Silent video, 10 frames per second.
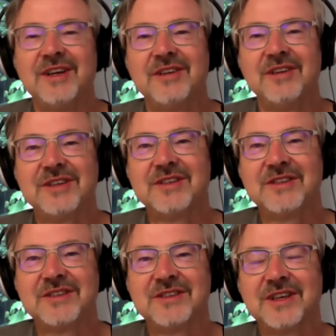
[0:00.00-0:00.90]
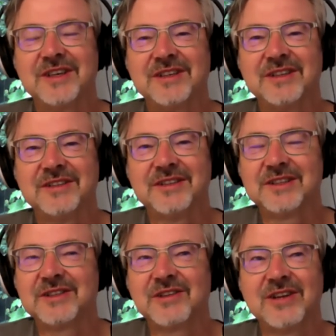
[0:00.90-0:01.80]
which is,
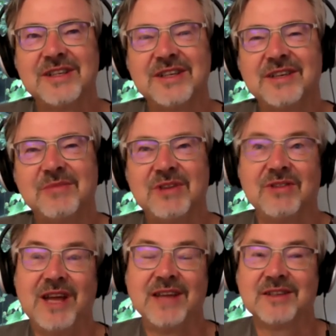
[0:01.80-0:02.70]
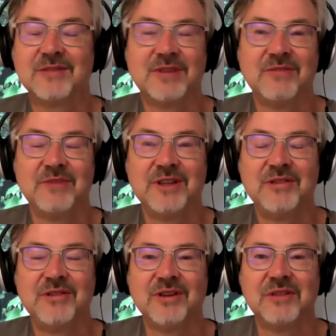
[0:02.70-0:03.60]
that's crazy. Been to Alaska, but I haven't been to the Yukon.